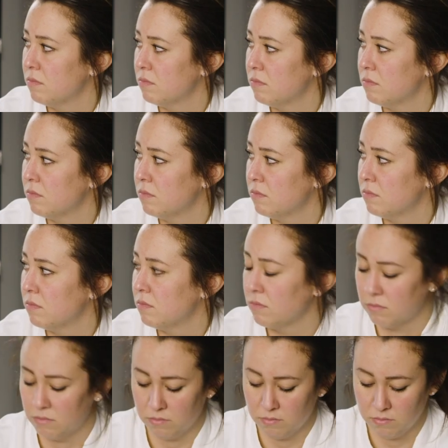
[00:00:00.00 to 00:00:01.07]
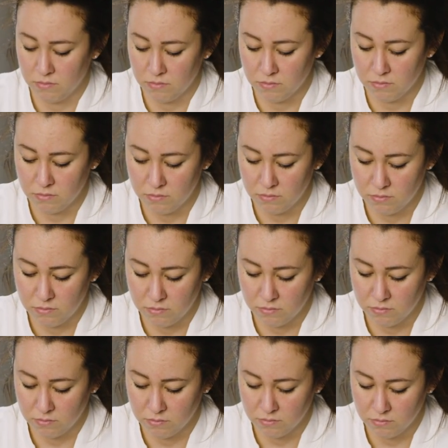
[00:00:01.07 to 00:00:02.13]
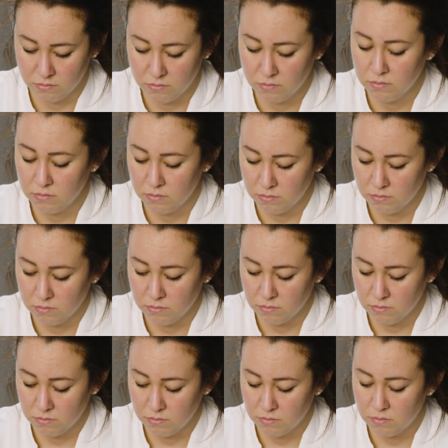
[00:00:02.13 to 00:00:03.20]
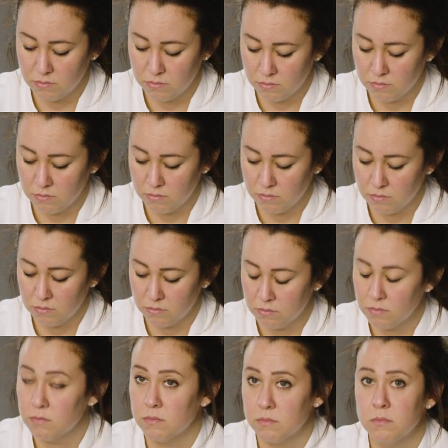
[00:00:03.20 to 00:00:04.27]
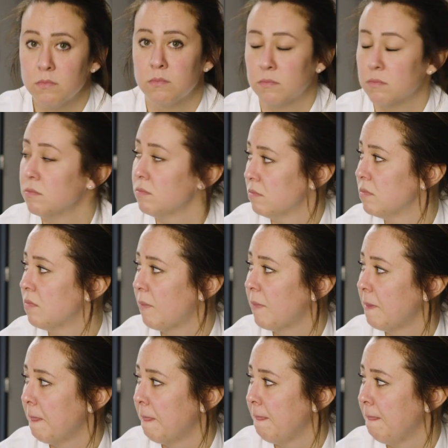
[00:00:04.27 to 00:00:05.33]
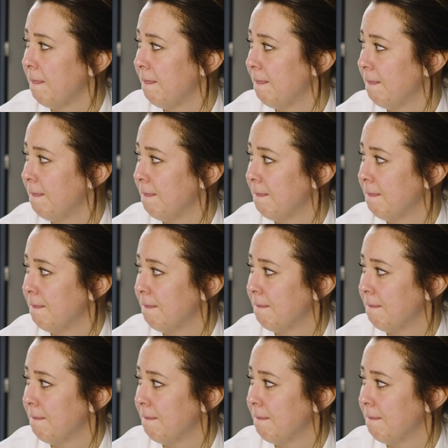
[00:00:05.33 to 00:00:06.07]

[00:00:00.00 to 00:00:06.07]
[no speech]